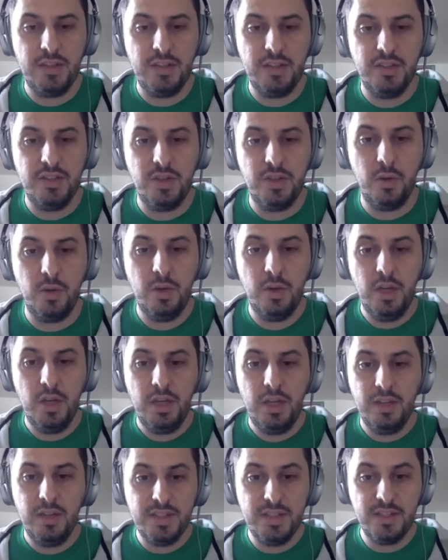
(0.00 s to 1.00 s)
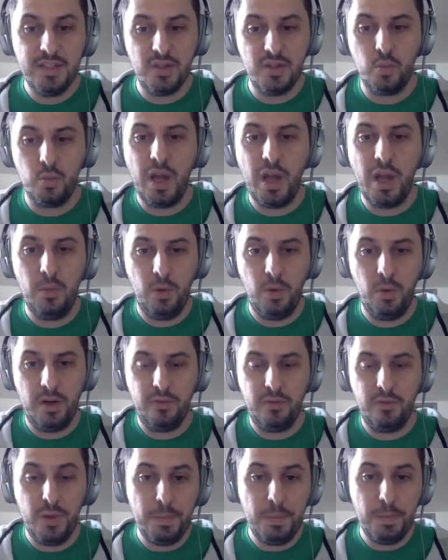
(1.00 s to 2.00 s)
And so this is a realm where
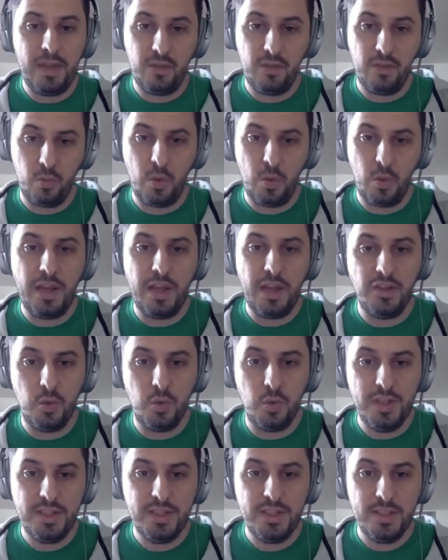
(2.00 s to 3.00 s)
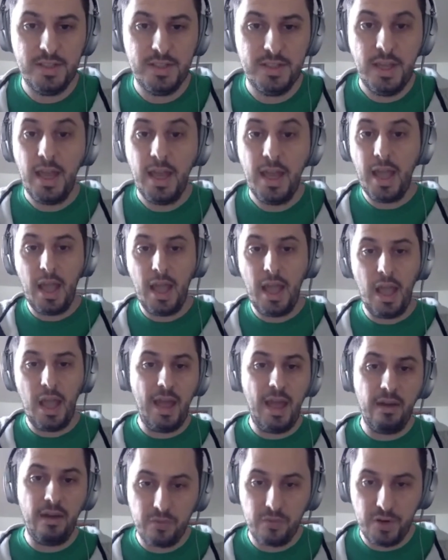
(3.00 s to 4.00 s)
if we make the right choices,
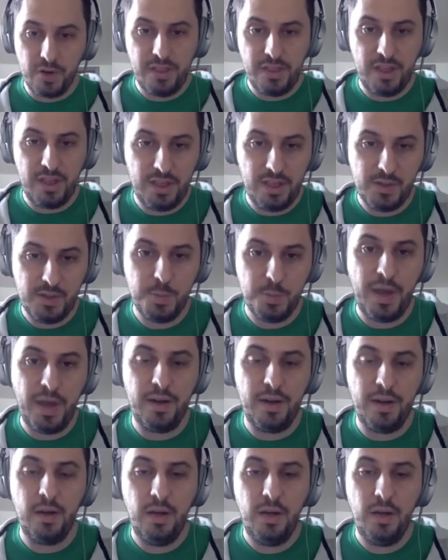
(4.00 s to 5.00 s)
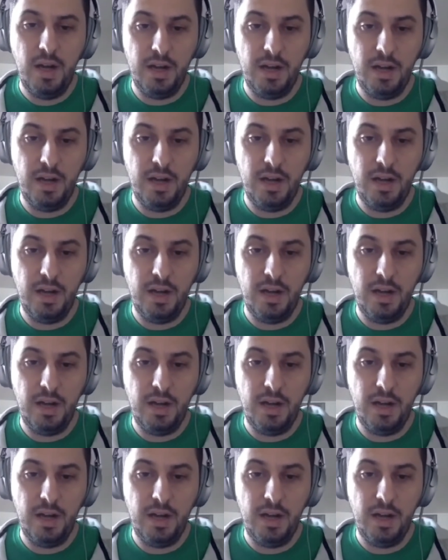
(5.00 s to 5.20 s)
everything gets better.